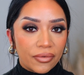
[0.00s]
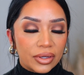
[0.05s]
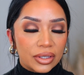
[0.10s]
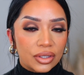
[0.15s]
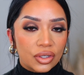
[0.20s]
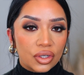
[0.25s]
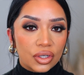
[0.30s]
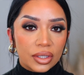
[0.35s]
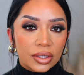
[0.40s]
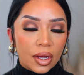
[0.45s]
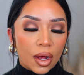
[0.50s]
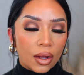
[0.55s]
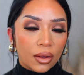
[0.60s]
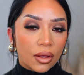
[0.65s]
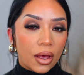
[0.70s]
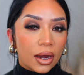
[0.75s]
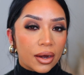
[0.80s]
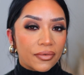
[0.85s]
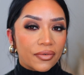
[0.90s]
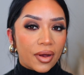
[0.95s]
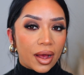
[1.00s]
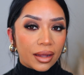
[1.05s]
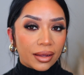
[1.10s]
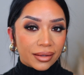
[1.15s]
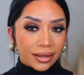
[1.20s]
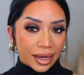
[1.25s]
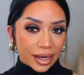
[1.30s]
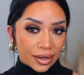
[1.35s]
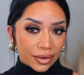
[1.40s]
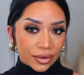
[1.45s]
It's just a lot of
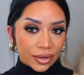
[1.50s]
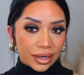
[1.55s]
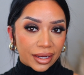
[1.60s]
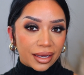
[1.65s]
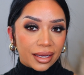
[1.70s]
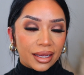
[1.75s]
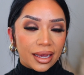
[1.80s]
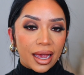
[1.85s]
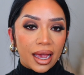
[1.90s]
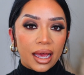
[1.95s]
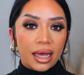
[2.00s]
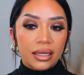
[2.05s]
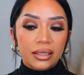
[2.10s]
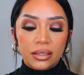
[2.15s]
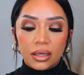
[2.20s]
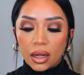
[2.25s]
layering and